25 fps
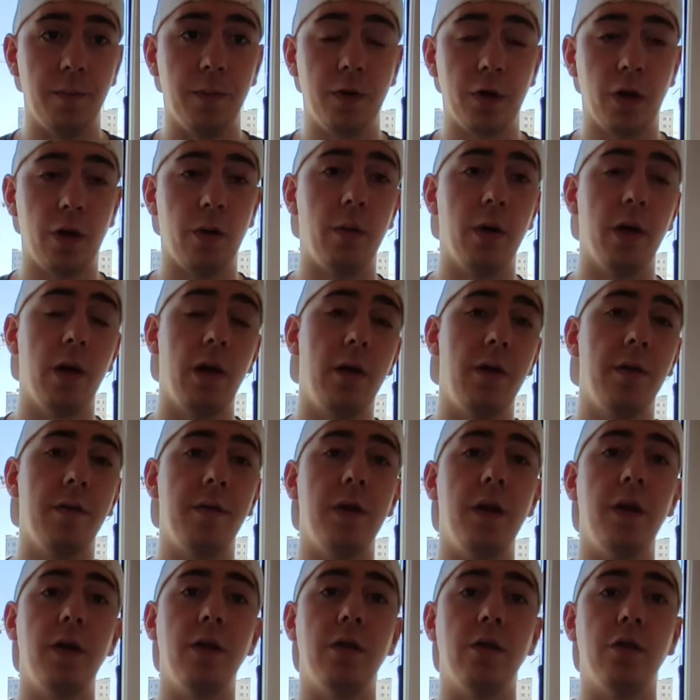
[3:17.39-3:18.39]
So a lot of
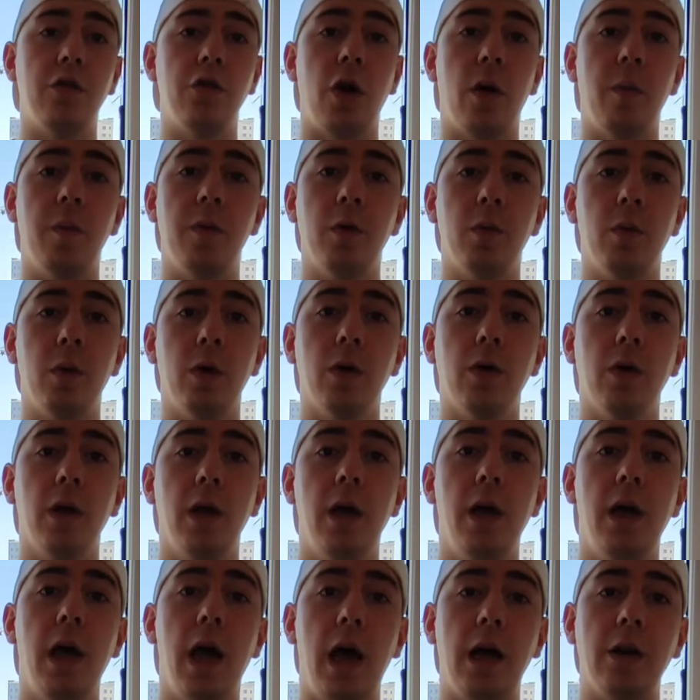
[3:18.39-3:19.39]
these jobs will
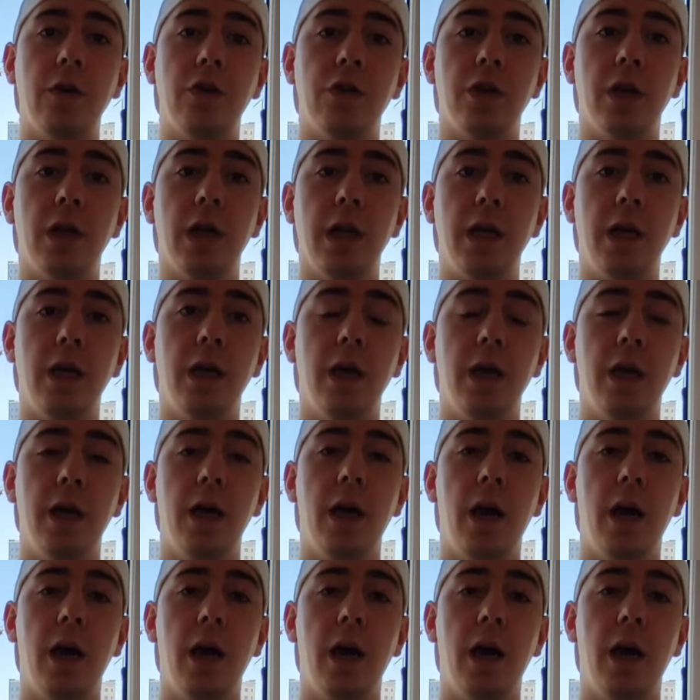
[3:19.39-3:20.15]
actually